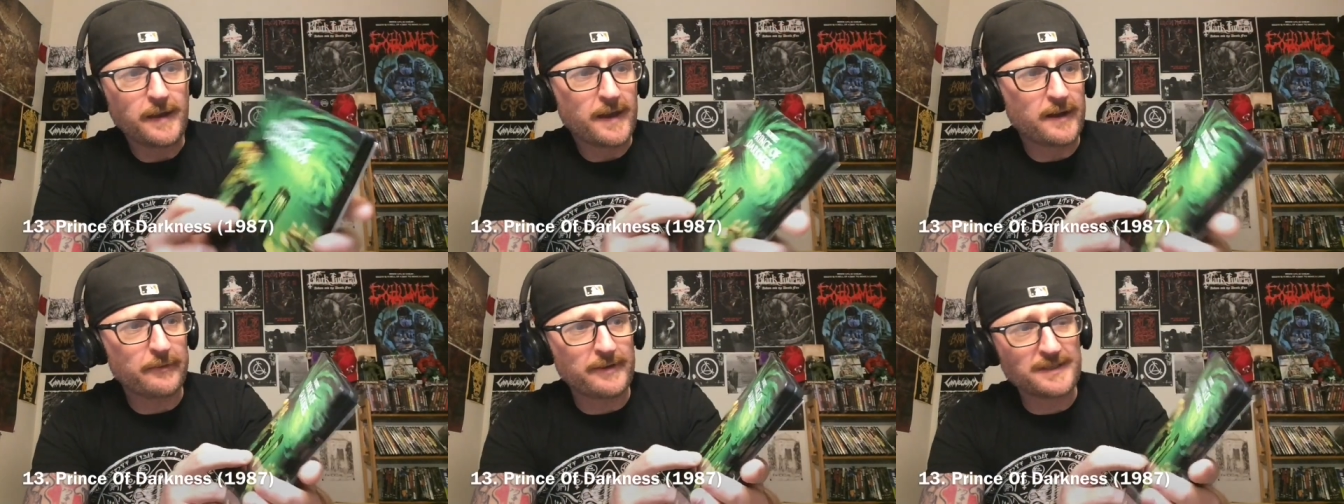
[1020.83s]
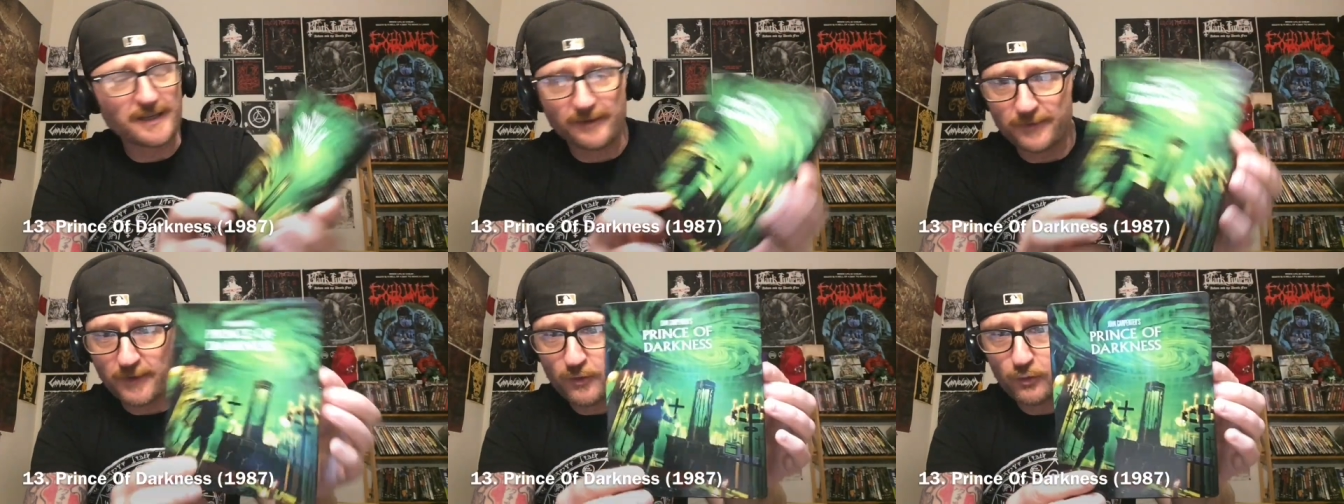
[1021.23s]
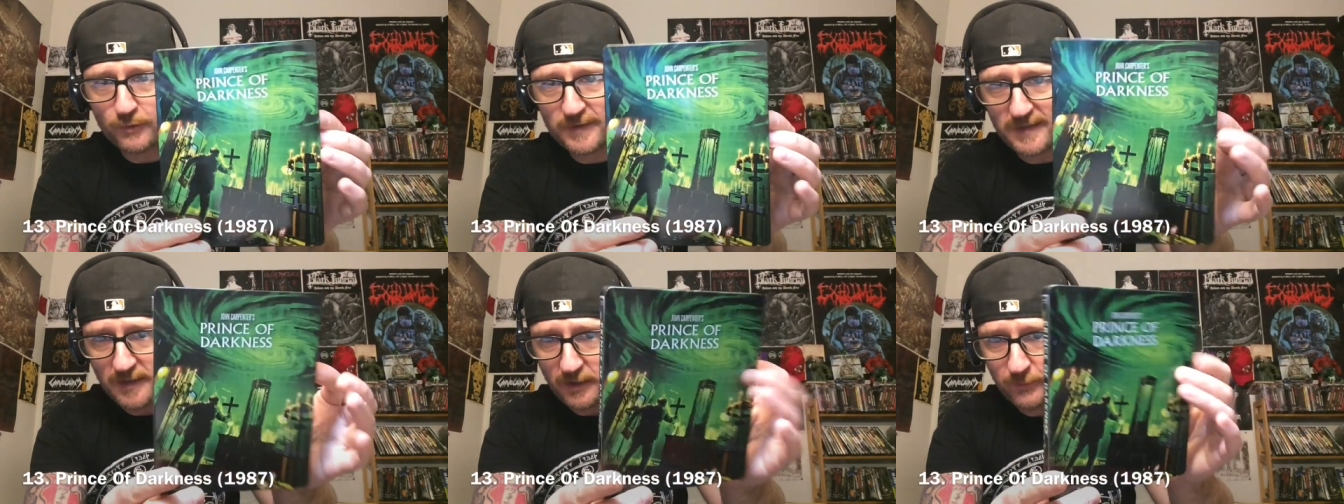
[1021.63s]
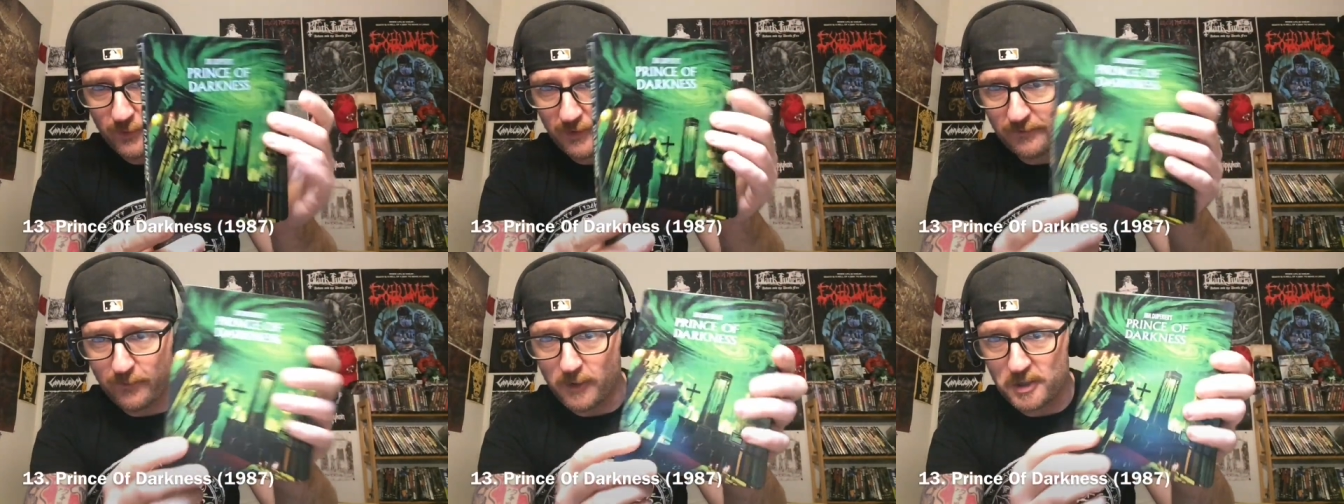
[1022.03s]
Anyways, I got the cool
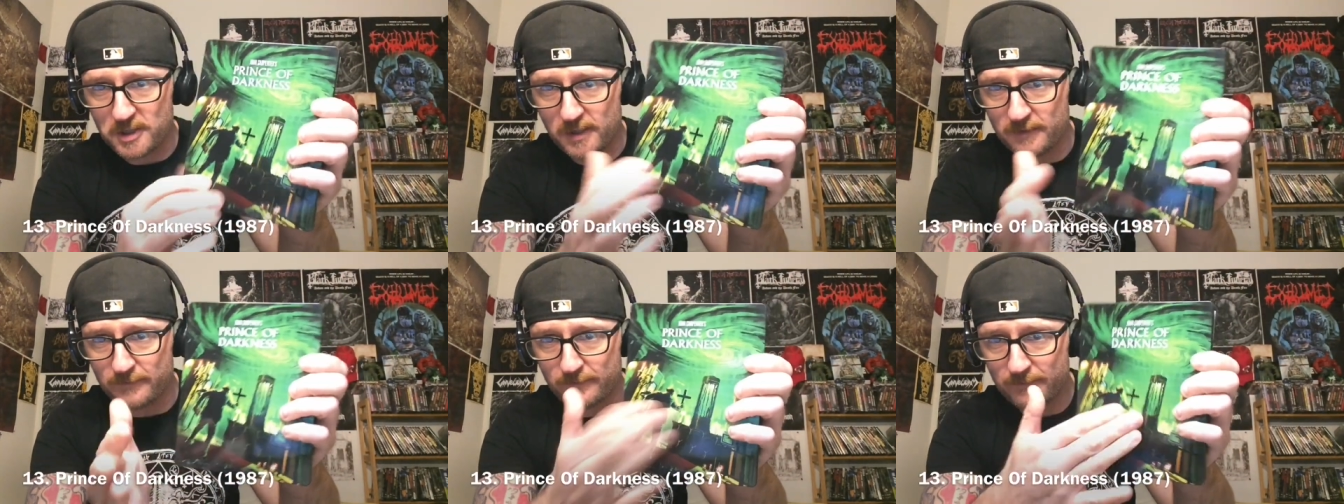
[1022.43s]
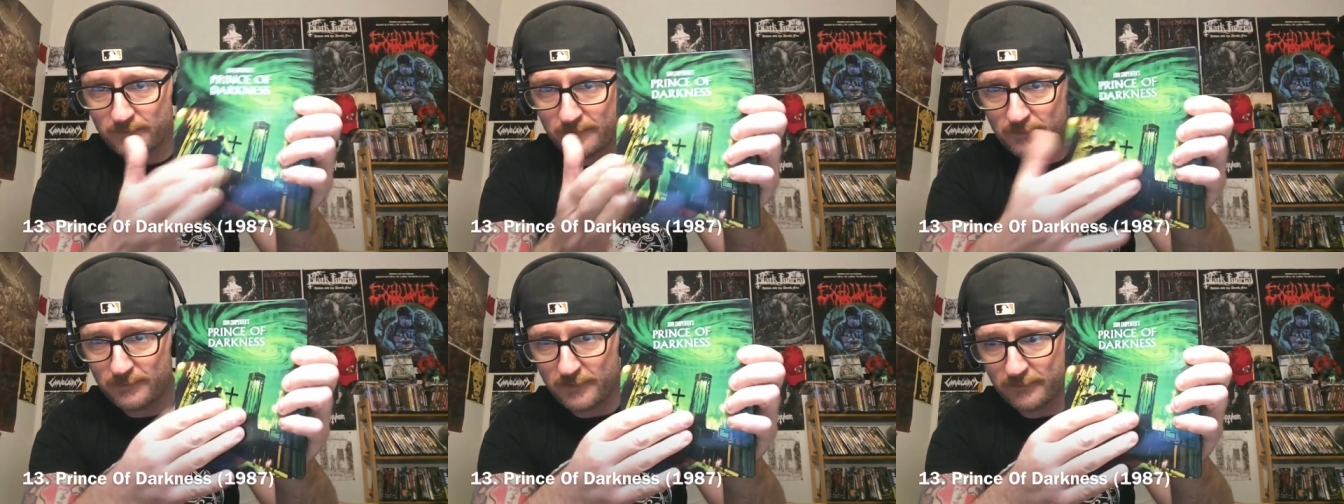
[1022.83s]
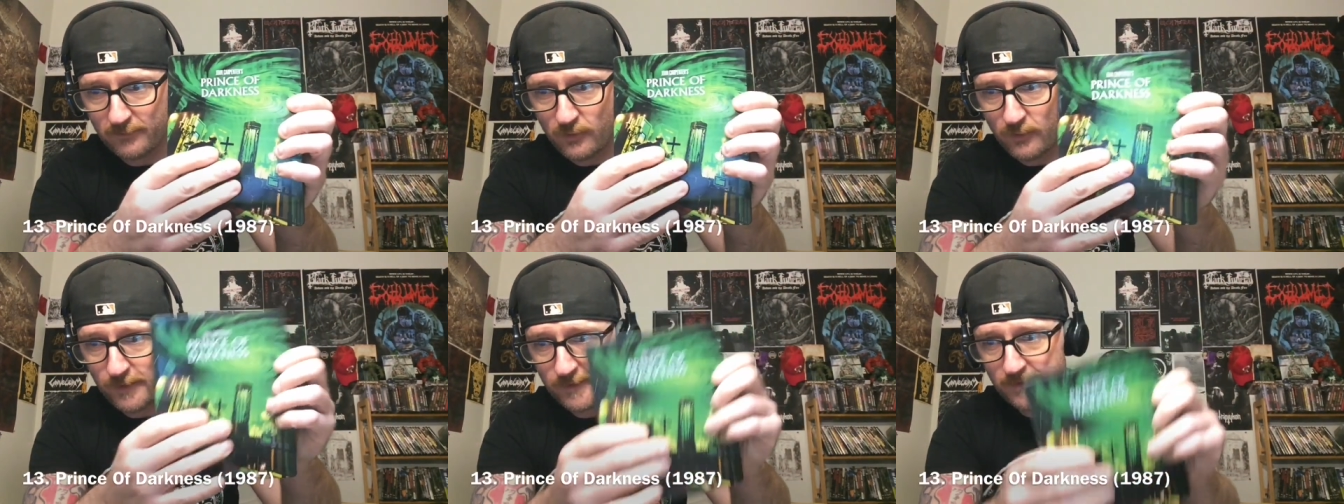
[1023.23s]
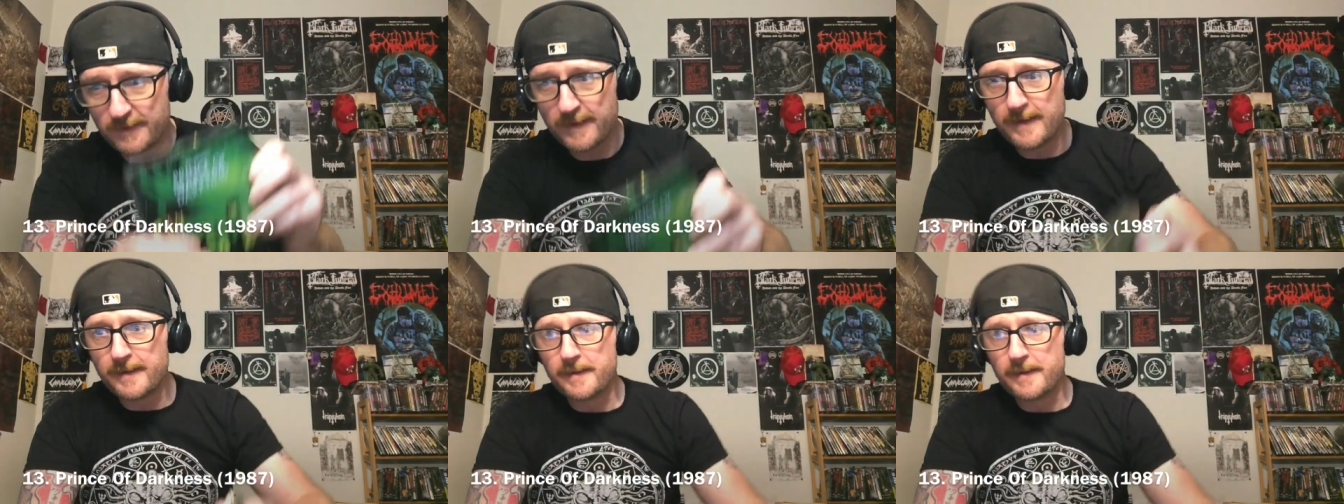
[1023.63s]
Steelbook version, of course.